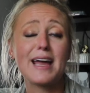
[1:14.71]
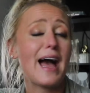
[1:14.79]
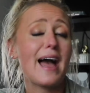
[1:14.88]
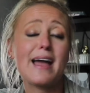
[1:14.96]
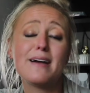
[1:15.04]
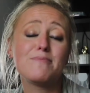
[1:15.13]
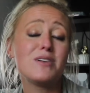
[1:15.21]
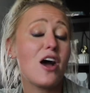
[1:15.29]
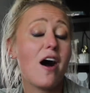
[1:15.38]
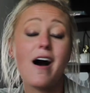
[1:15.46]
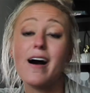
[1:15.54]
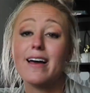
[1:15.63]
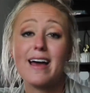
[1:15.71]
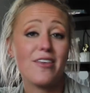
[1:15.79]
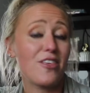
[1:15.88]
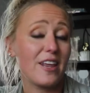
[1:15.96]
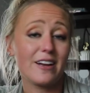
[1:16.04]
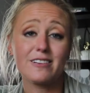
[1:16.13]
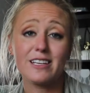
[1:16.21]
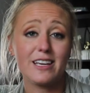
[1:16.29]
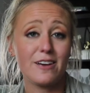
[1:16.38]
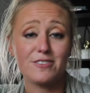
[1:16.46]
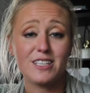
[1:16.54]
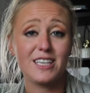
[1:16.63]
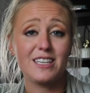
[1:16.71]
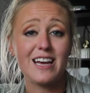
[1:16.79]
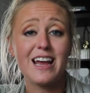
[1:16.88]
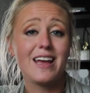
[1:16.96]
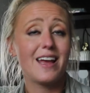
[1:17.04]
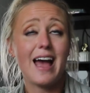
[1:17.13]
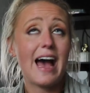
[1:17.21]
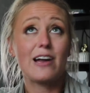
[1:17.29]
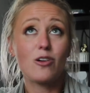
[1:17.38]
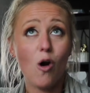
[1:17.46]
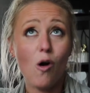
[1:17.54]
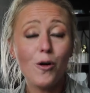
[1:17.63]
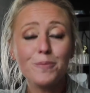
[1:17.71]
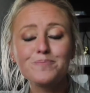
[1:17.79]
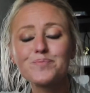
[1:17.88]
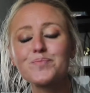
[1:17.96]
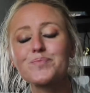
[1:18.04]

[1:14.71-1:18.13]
I am not athletically gifted at all.